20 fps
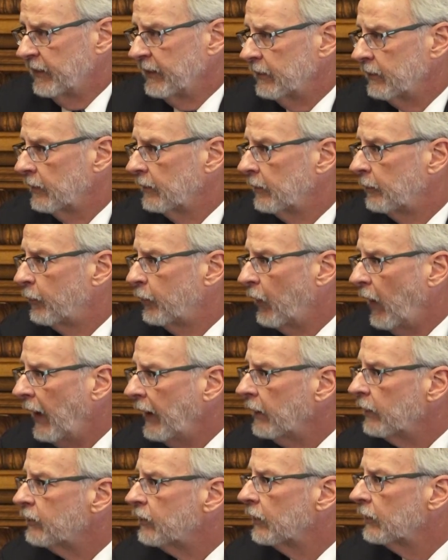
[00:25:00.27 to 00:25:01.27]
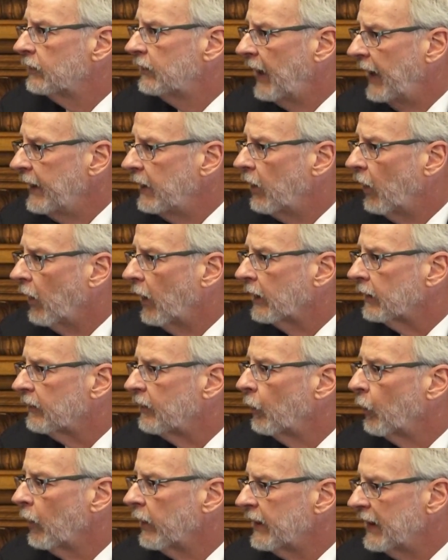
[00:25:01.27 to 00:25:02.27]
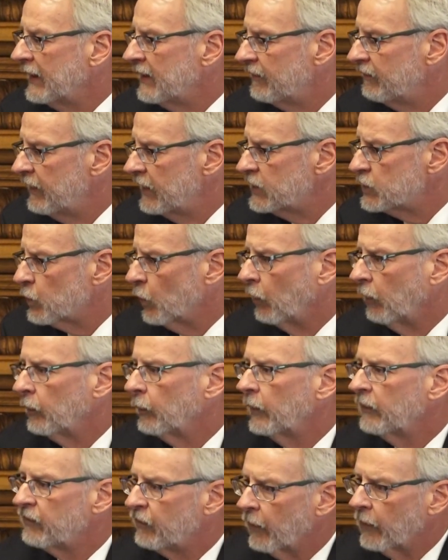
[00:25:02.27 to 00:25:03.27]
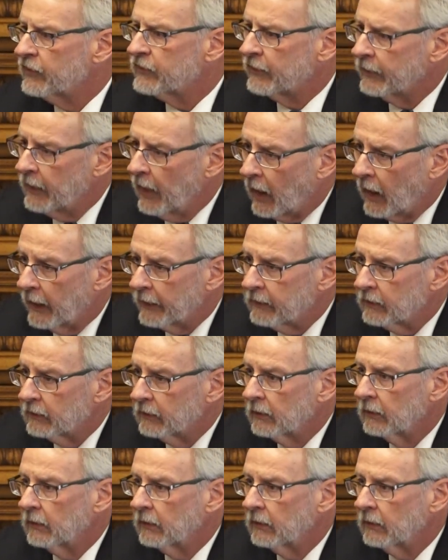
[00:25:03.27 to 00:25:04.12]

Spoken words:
it, prior to Descartes, the word individual refers to God.